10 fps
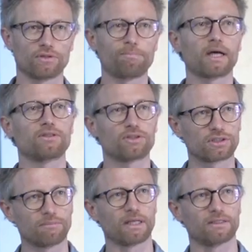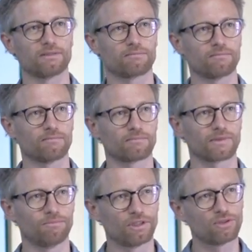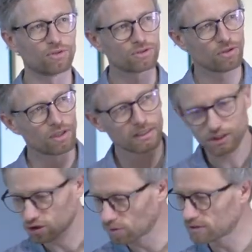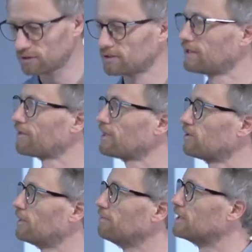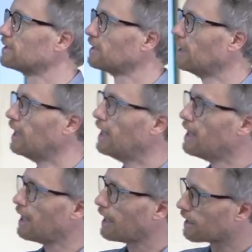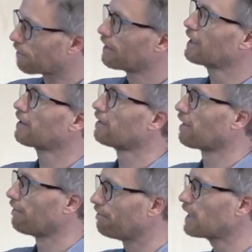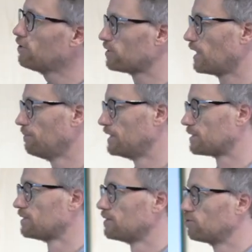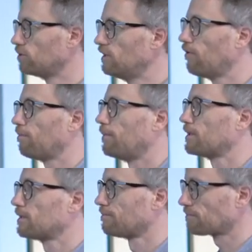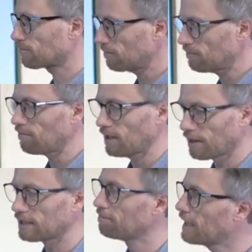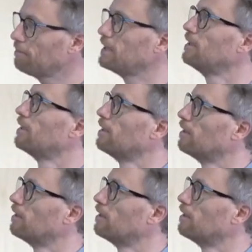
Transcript: So the paradox remains. But it also already shows that there are some limits. And I think that there are various limits to development that may be